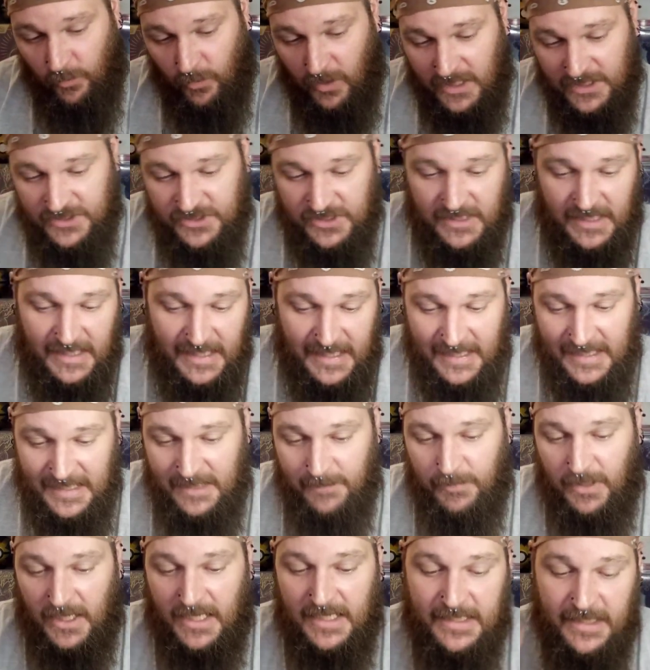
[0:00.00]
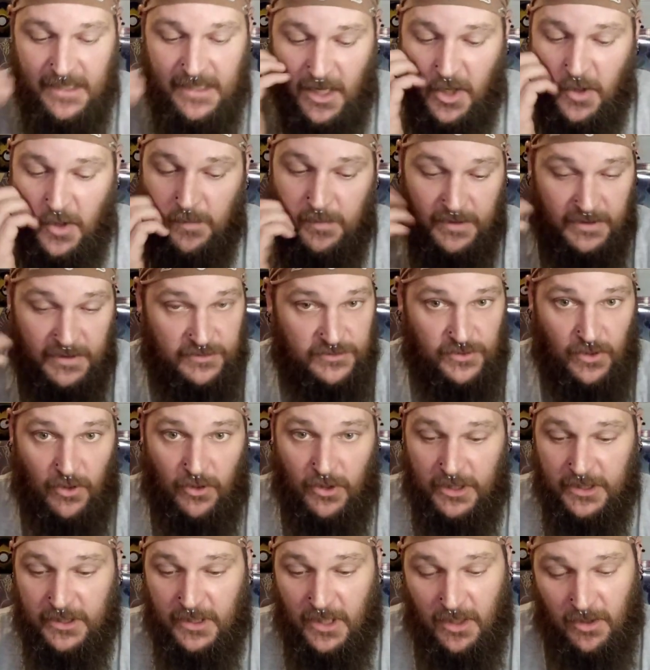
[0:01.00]
watching anybody open.
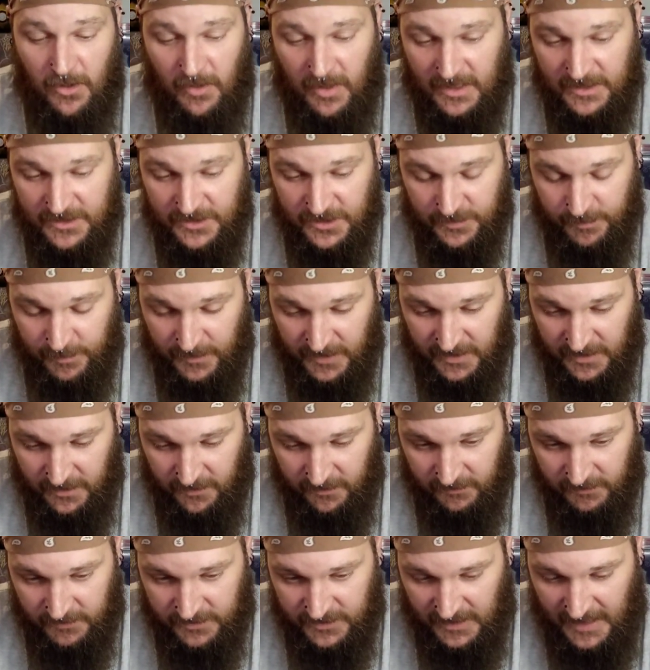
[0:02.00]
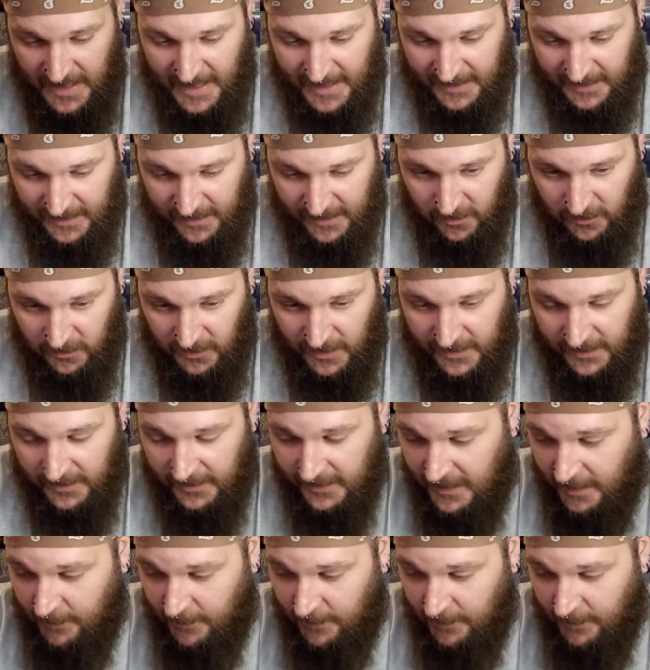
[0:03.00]
Sorry y'all, I just been slacking here lately.